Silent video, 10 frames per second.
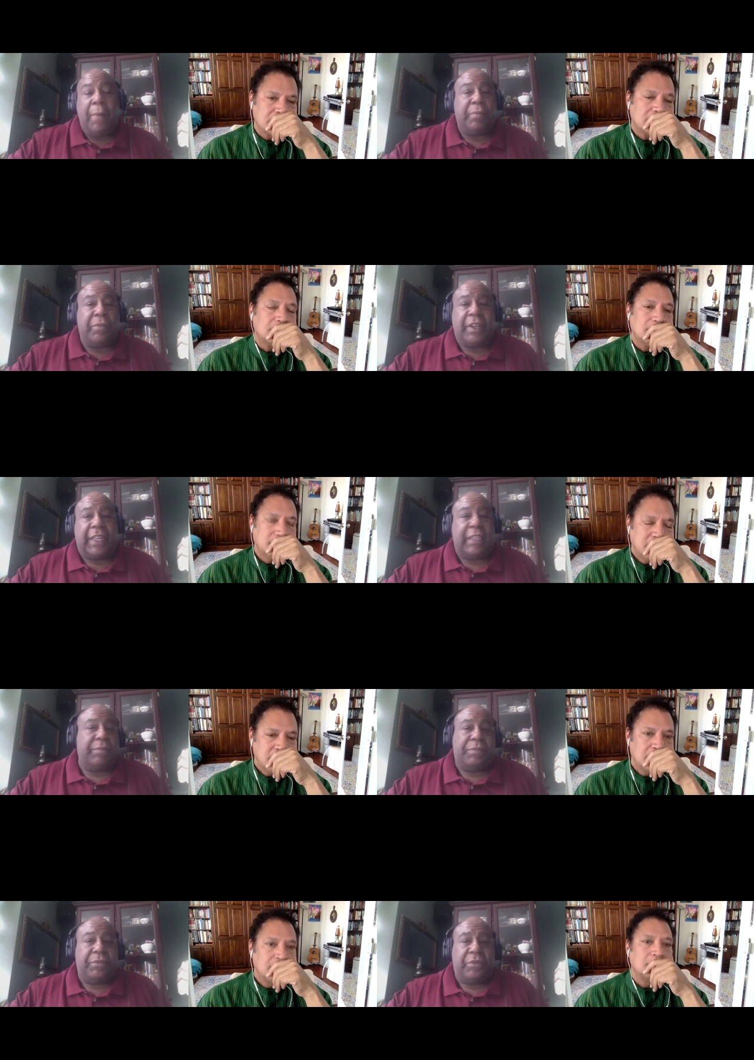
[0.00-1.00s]
Speaker 1: like
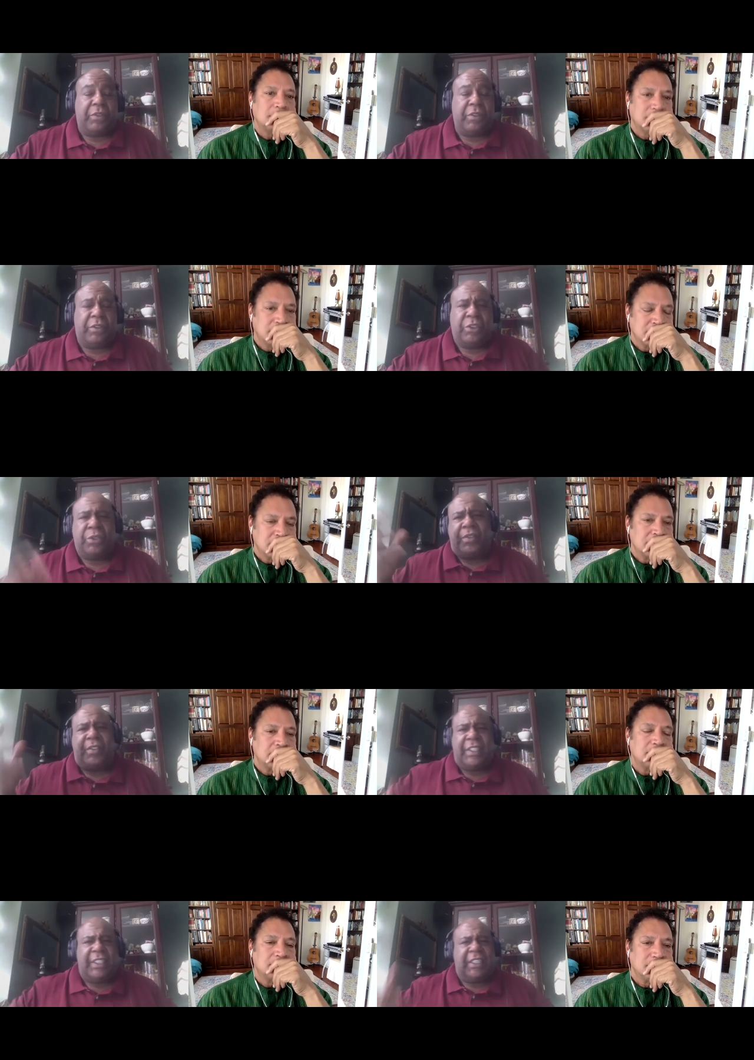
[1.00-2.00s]
do you
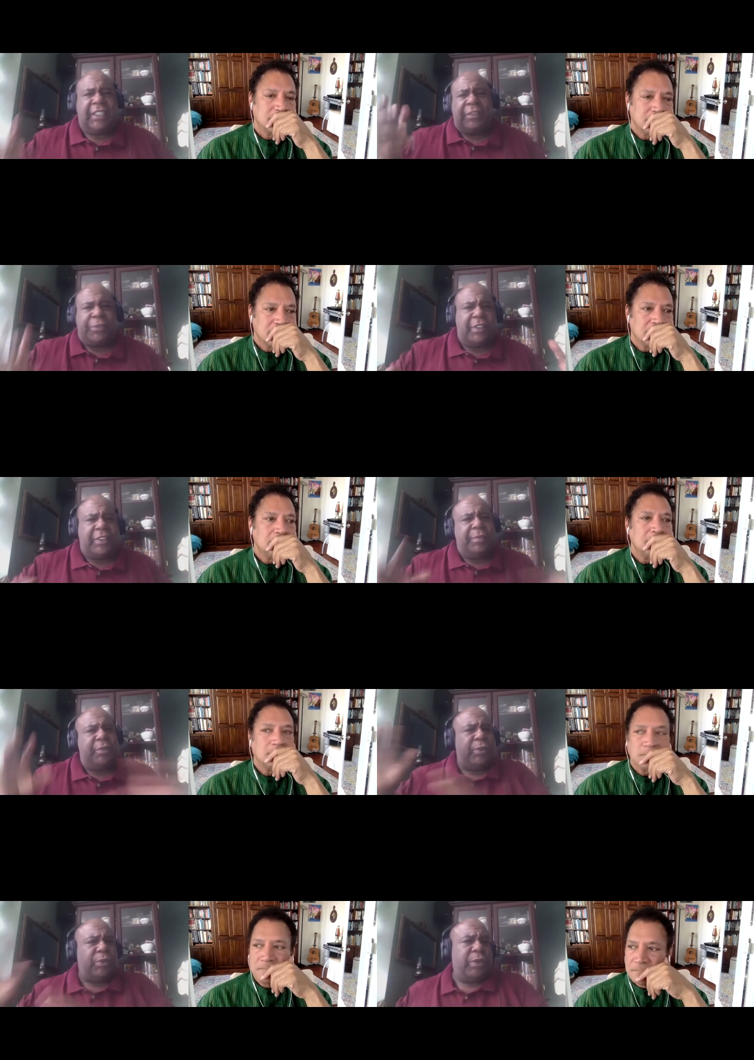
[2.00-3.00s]
see any differences
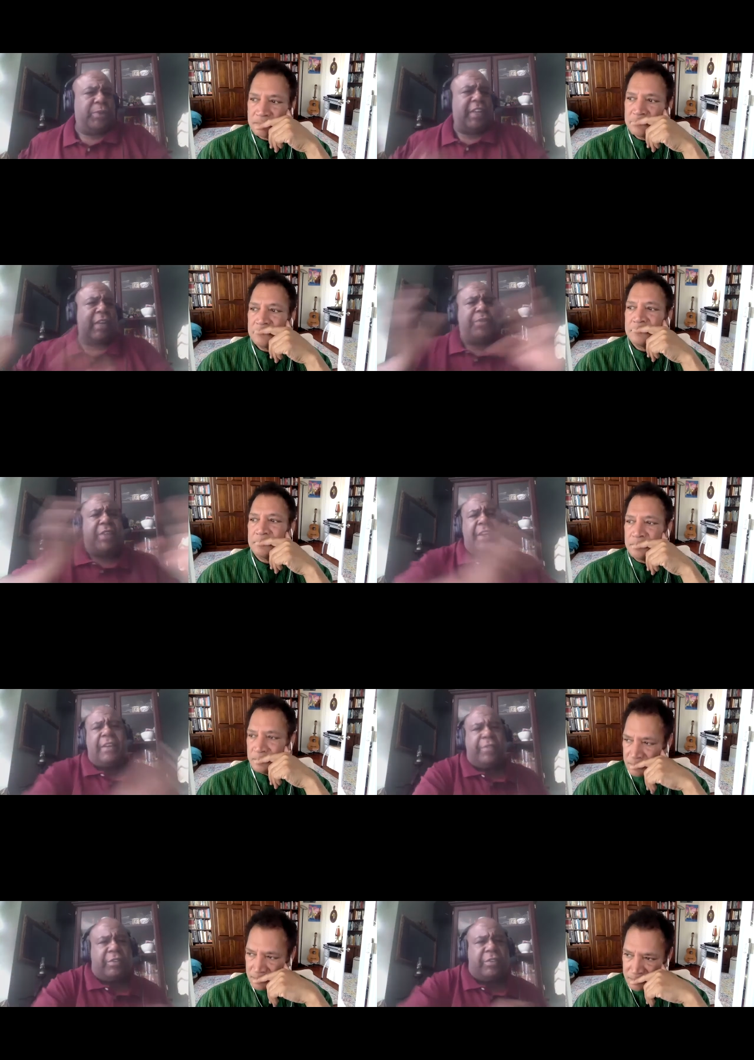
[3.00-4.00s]
between what it was like then and
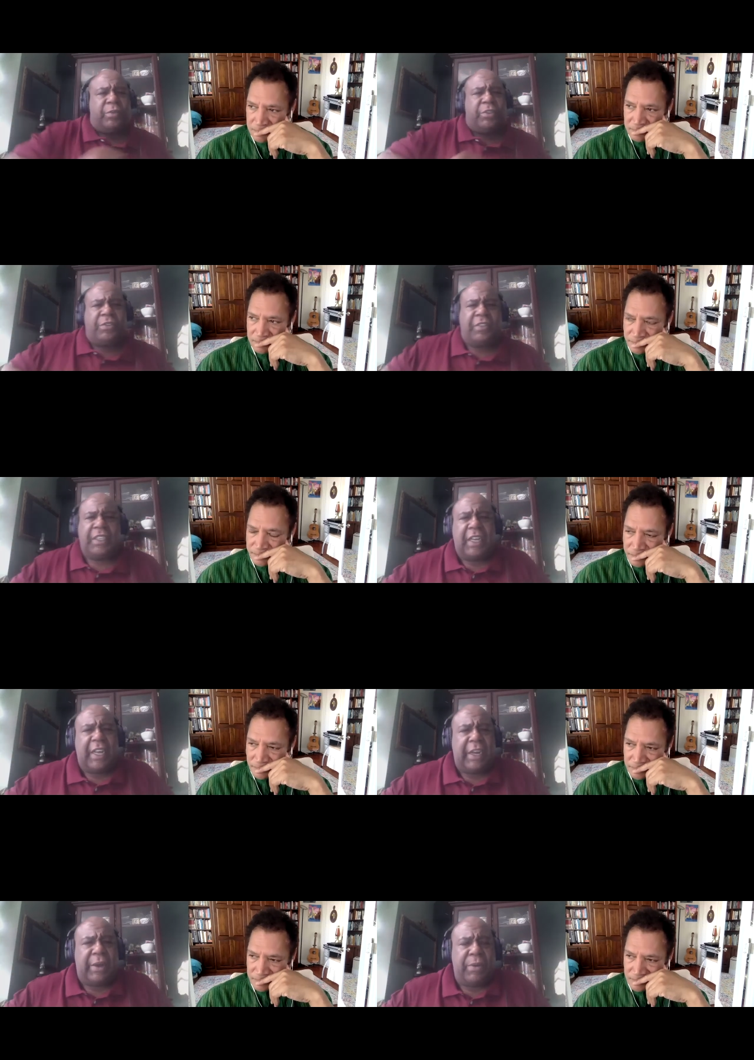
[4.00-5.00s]
versus what you're seeing
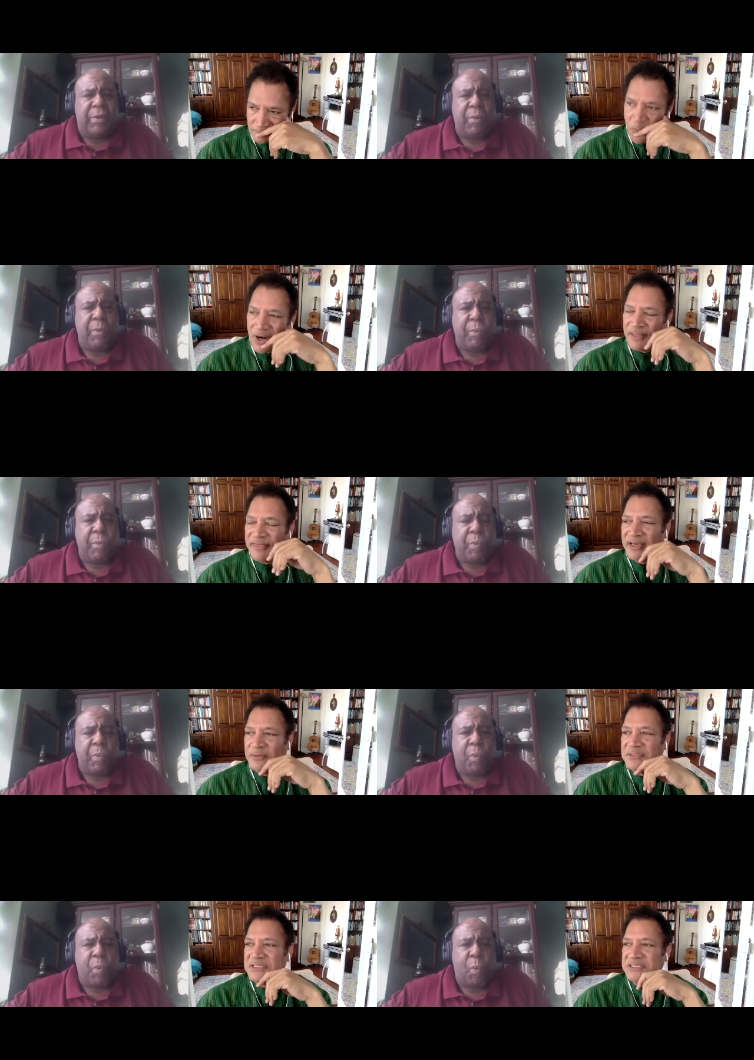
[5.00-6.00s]
now
Speaker 2: well i think it
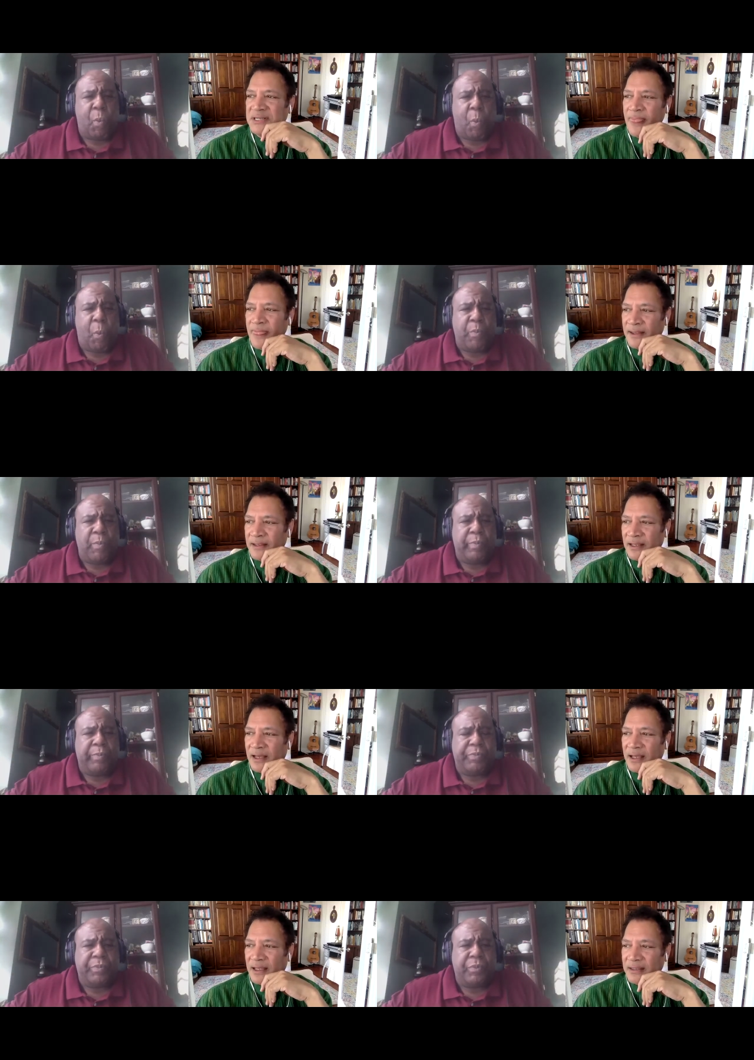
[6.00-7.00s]
was
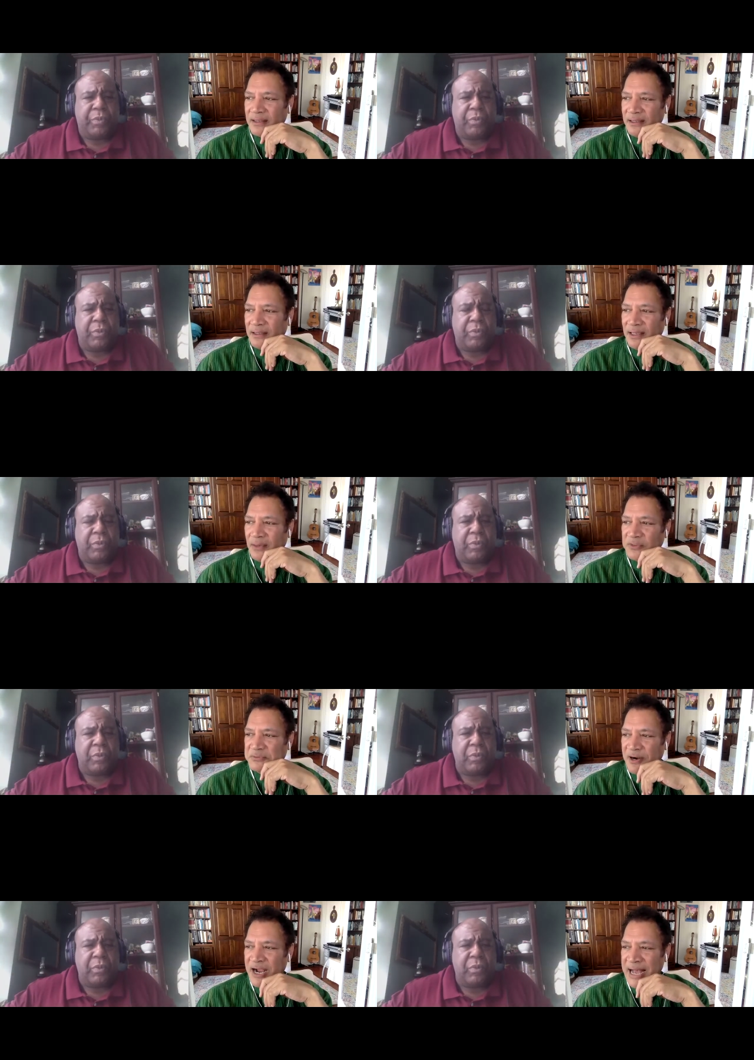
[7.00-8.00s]
uh, it, it was
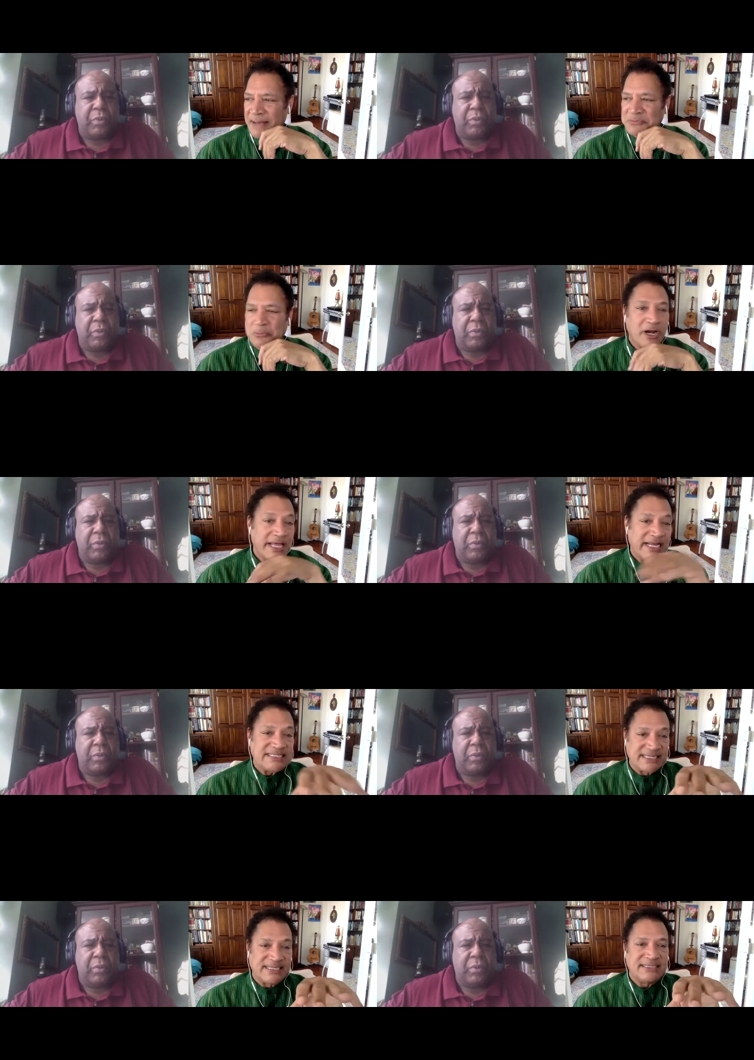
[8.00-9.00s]
perhaps more
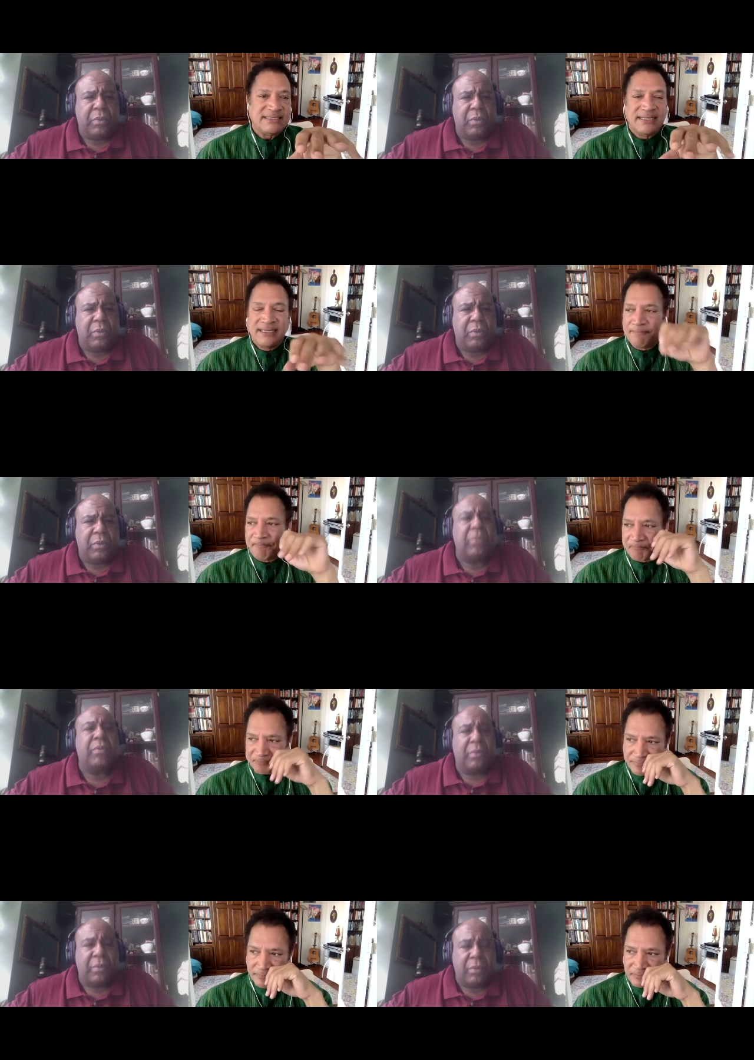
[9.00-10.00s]
innocent
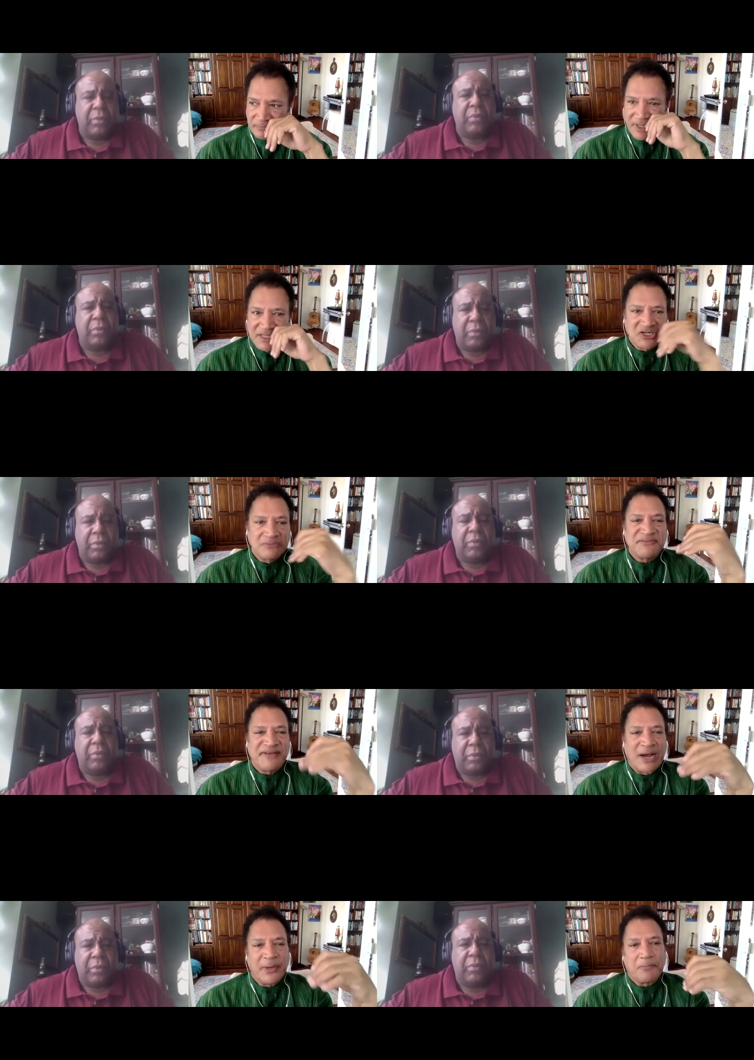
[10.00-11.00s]
in terms of how we